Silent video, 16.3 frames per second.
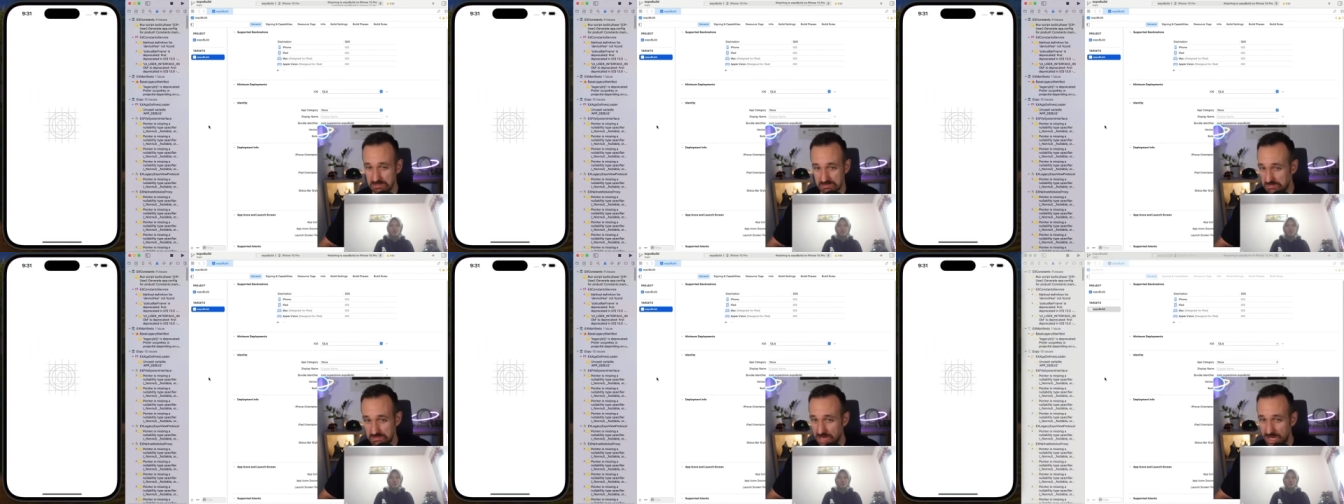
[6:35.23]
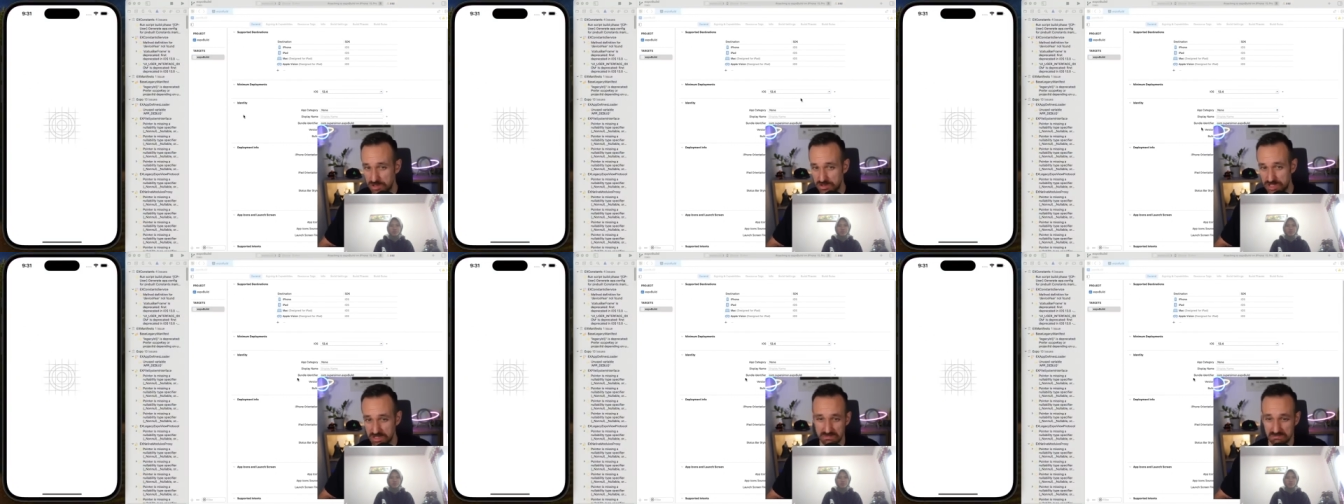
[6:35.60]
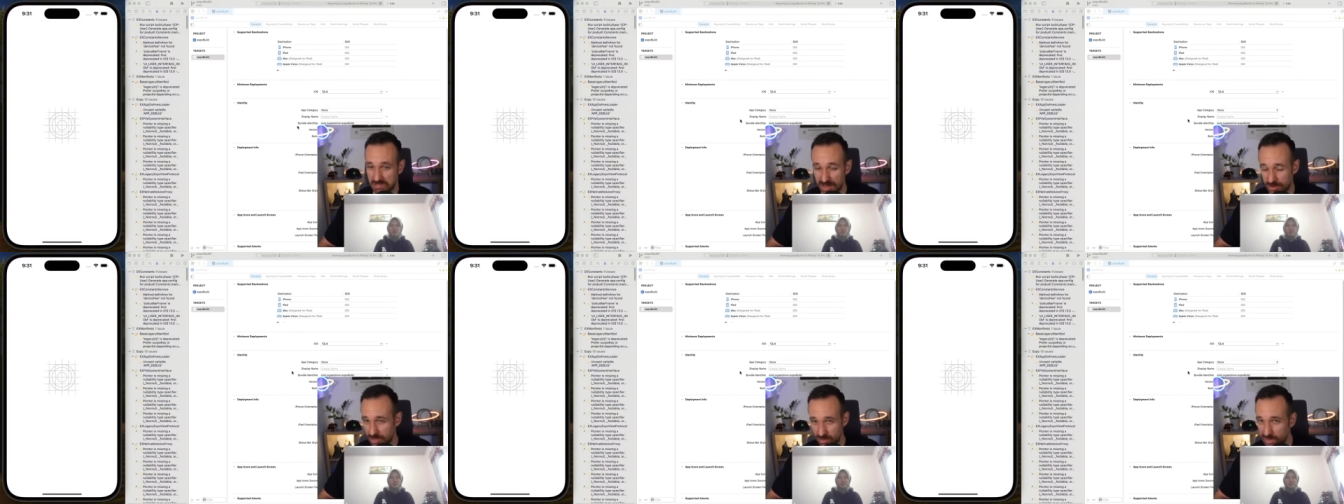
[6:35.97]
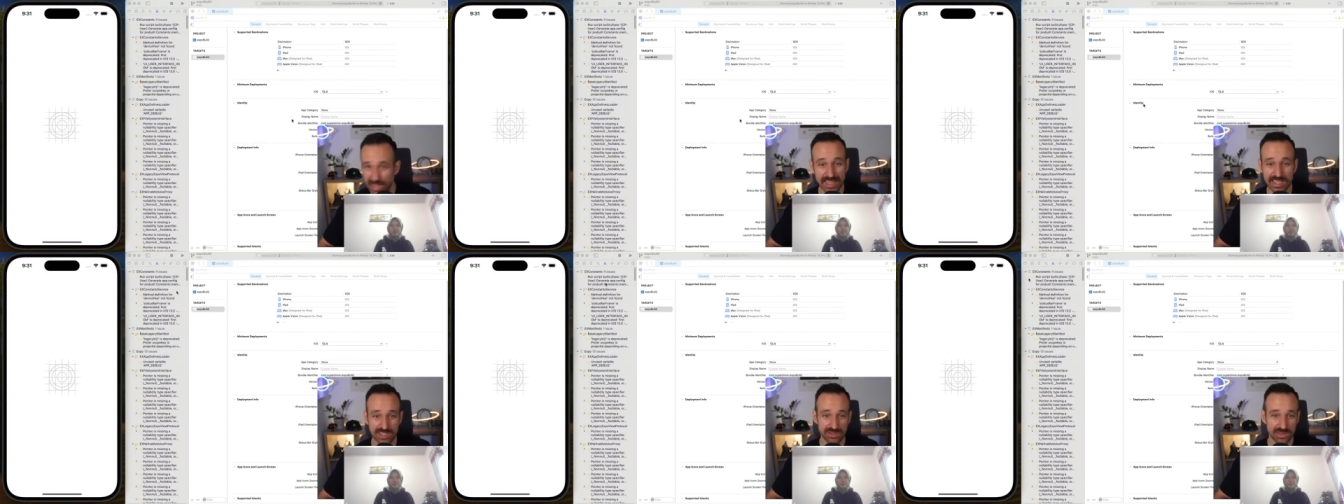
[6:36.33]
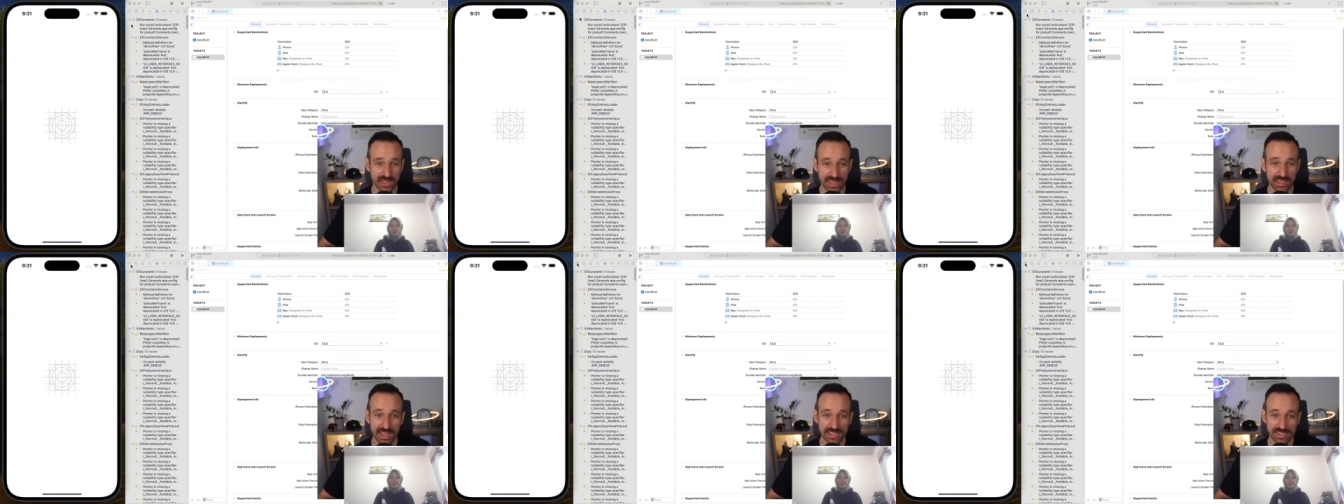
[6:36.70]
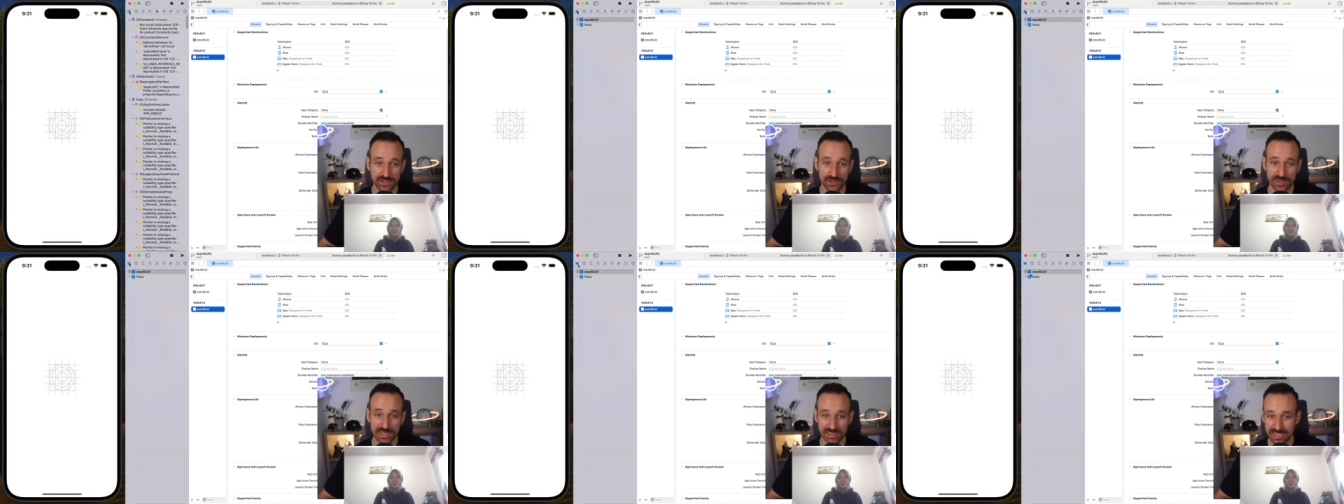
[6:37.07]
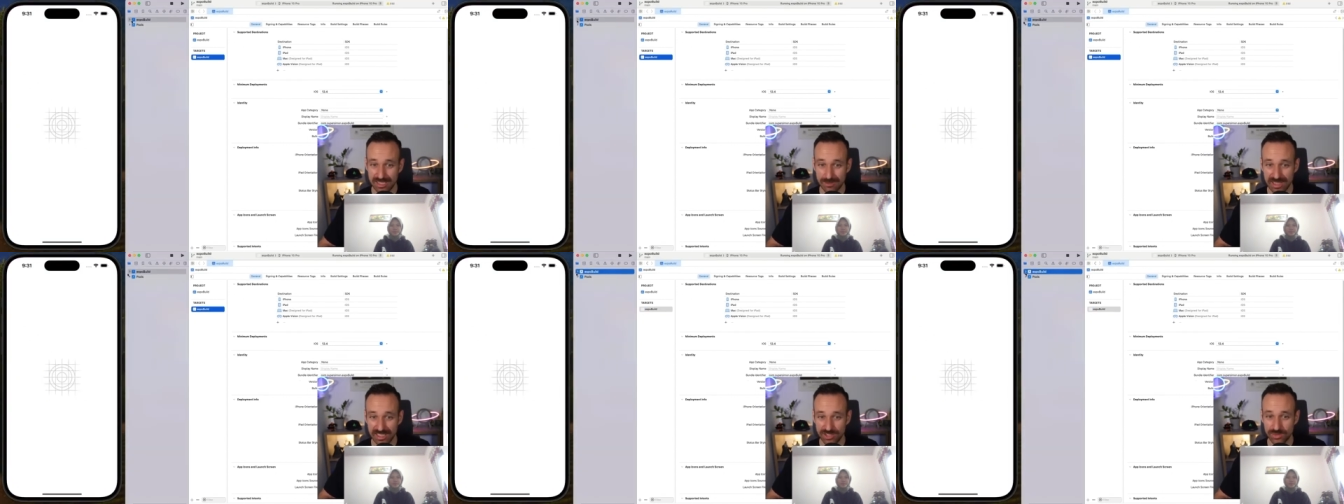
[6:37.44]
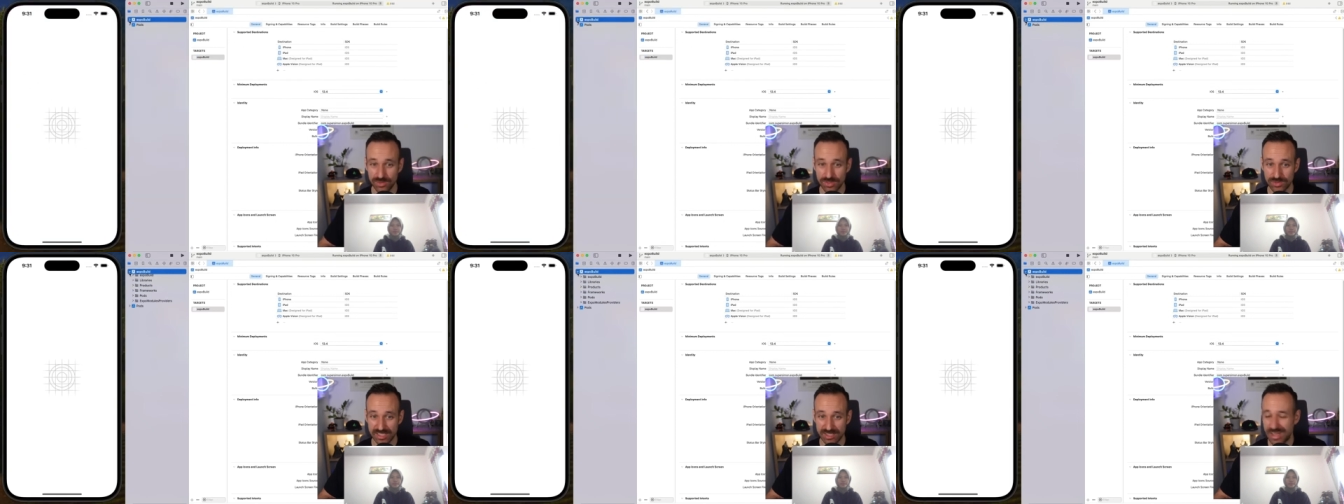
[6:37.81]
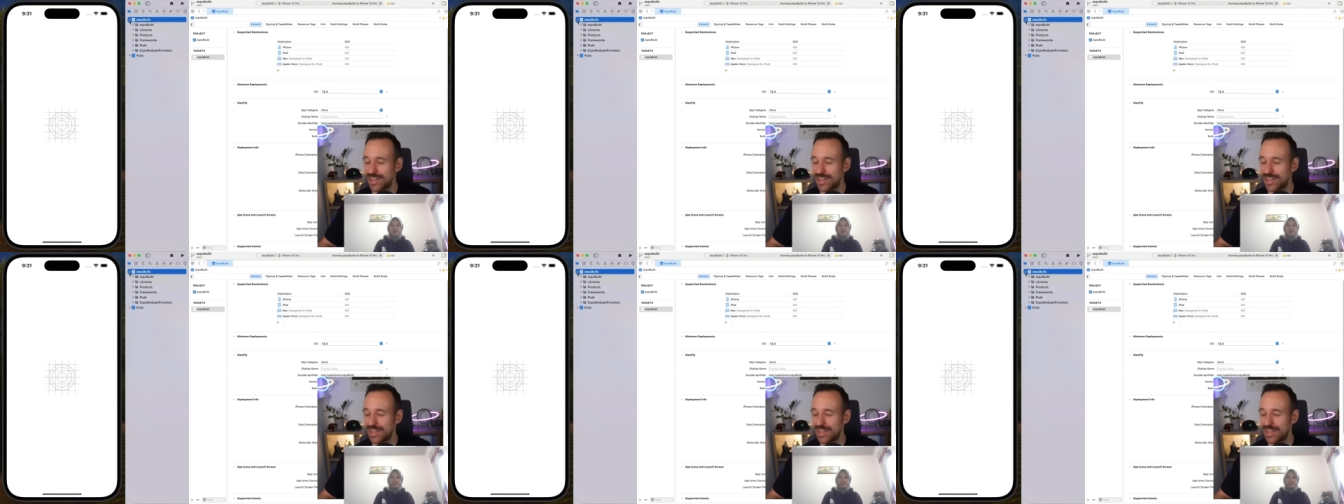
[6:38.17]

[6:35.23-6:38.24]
maybe you just, I don't know, like it, you like Xcode, you like the debugging tools of Xcode,